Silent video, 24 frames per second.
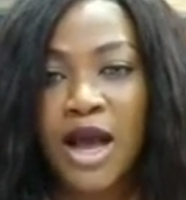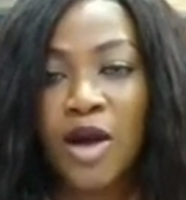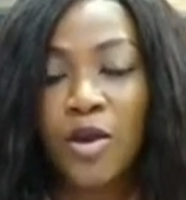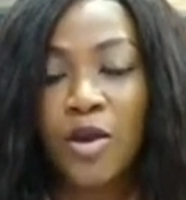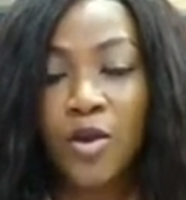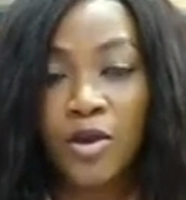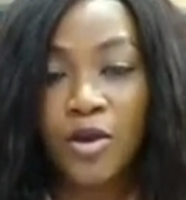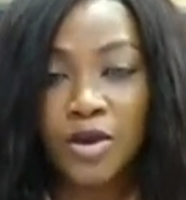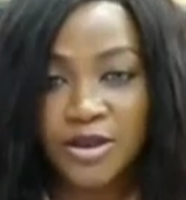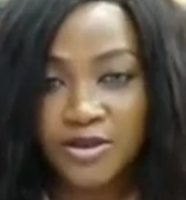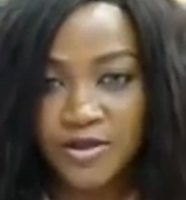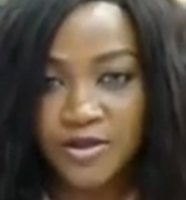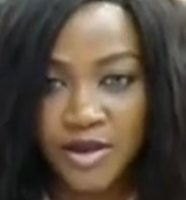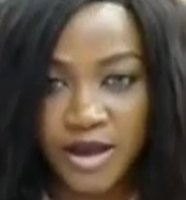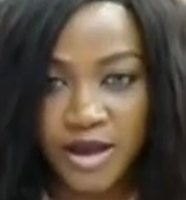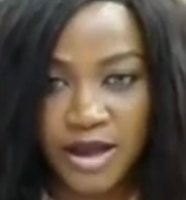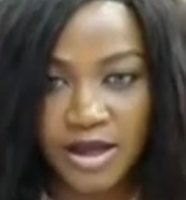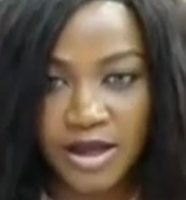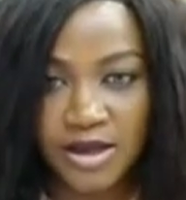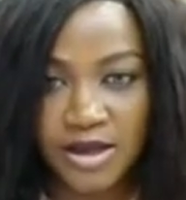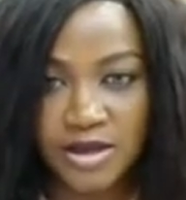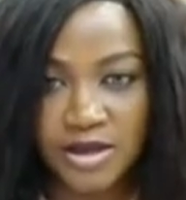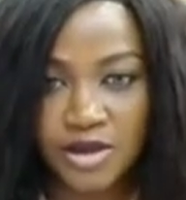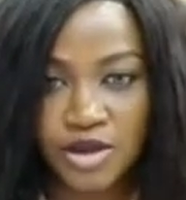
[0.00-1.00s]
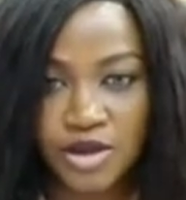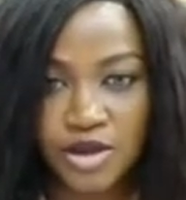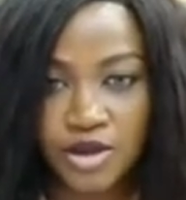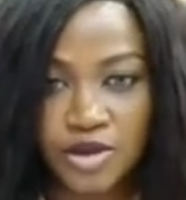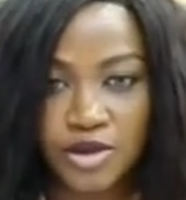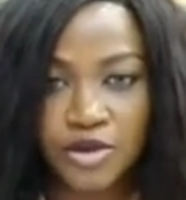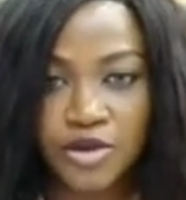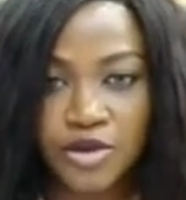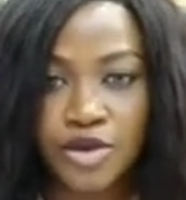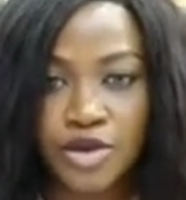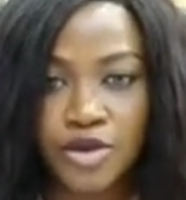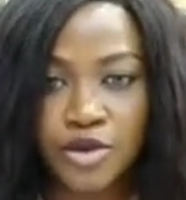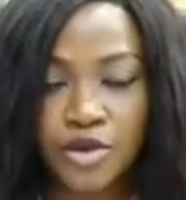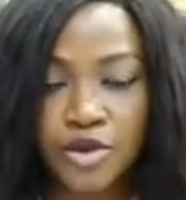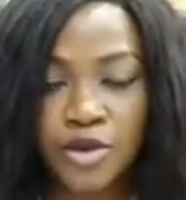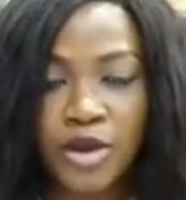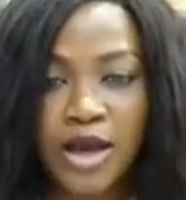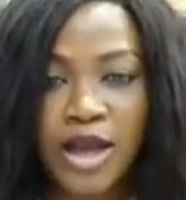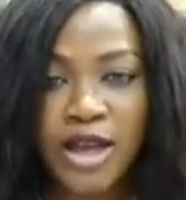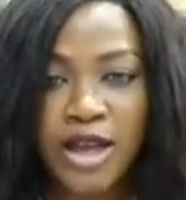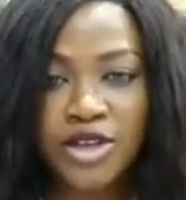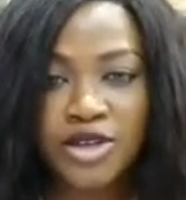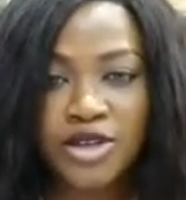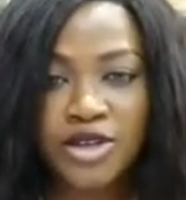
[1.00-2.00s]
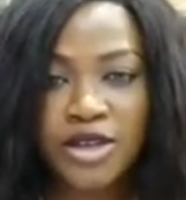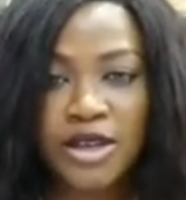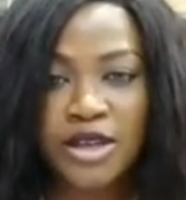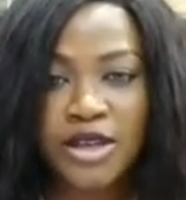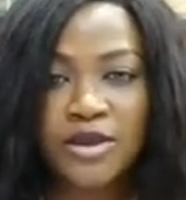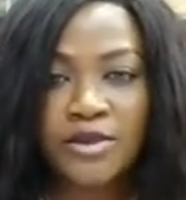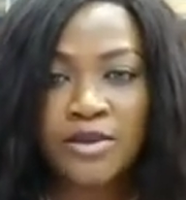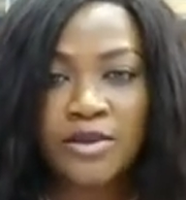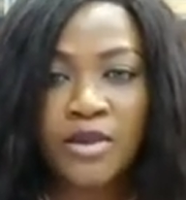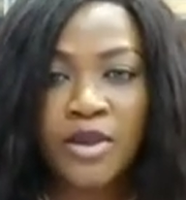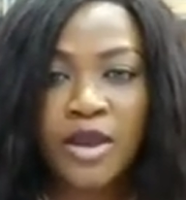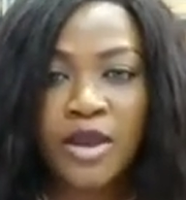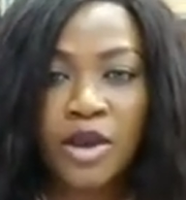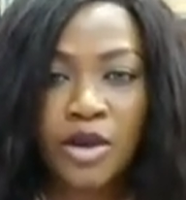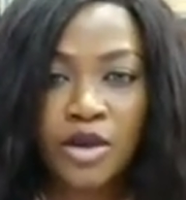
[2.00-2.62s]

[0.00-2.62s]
are qualified to actually